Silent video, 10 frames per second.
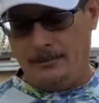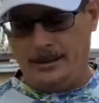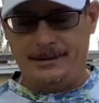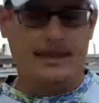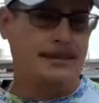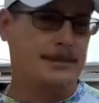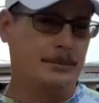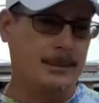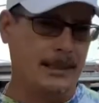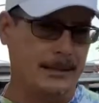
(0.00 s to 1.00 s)
It's got zip
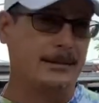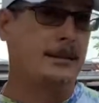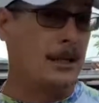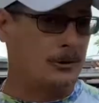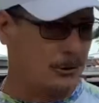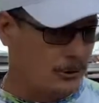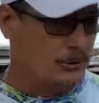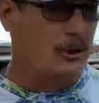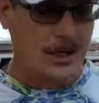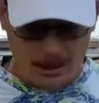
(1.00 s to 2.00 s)
ties, and I'll show
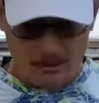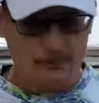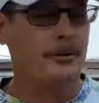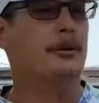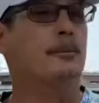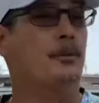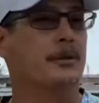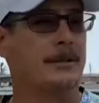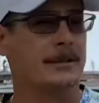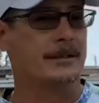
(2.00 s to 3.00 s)
you how very
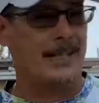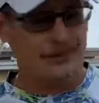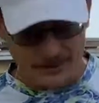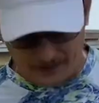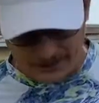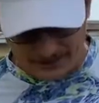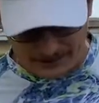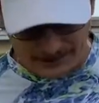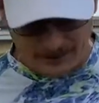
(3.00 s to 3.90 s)
important it is to have zip ties.